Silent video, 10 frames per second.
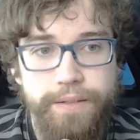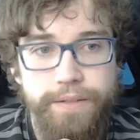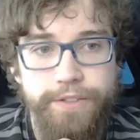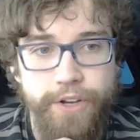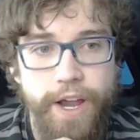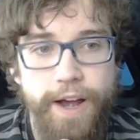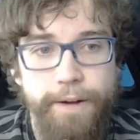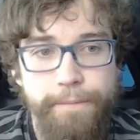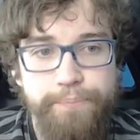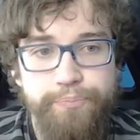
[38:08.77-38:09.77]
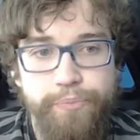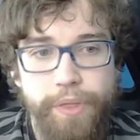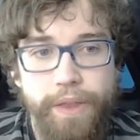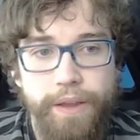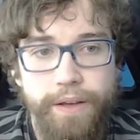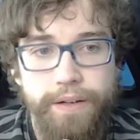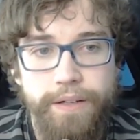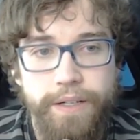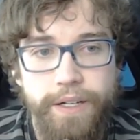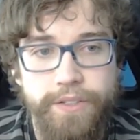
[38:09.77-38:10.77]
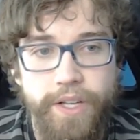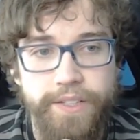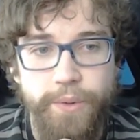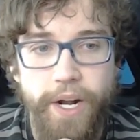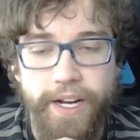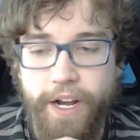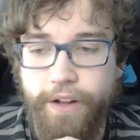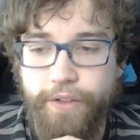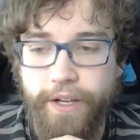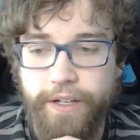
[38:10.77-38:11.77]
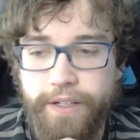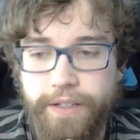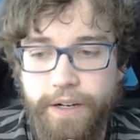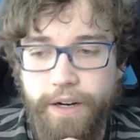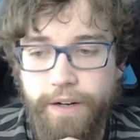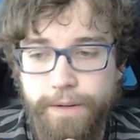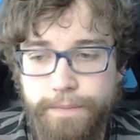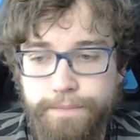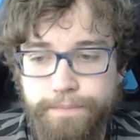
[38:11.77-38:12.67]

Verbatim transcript: so yeah, that's, that's what I kind of think. Um,